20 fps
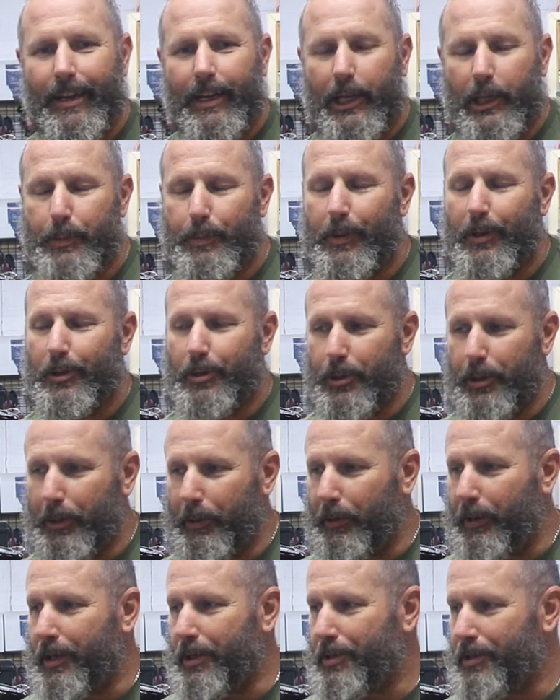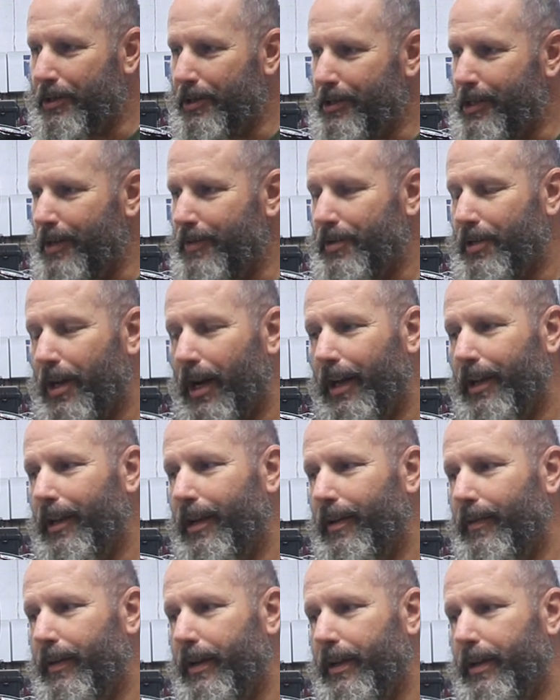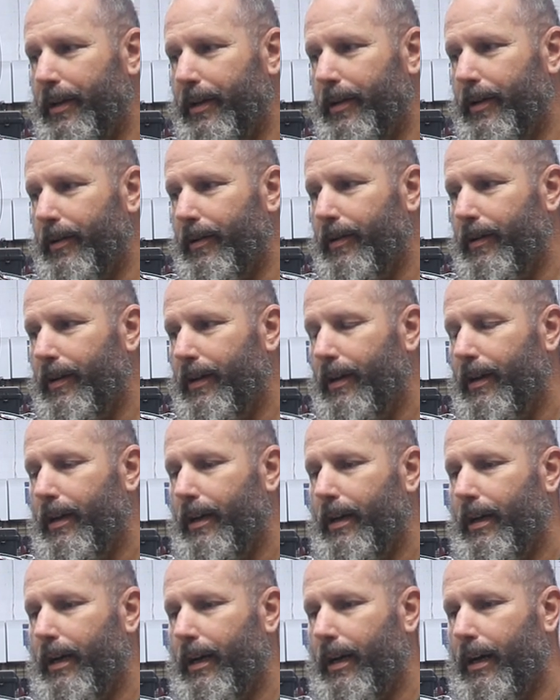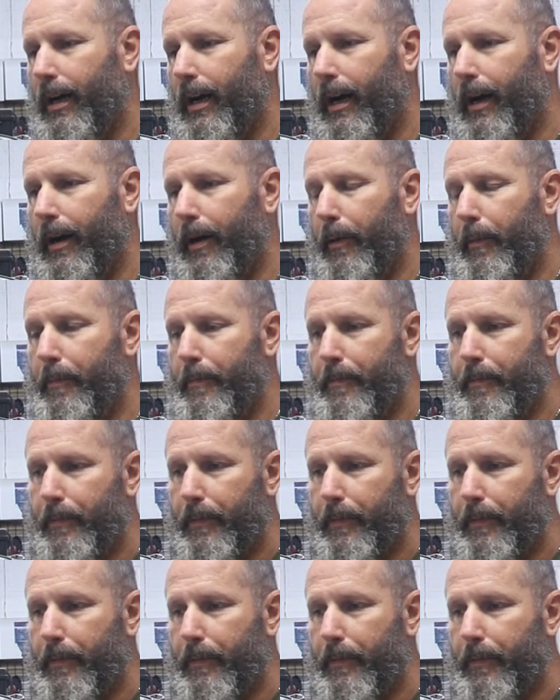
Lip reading: it's been 2 weeks since I've shot any video. I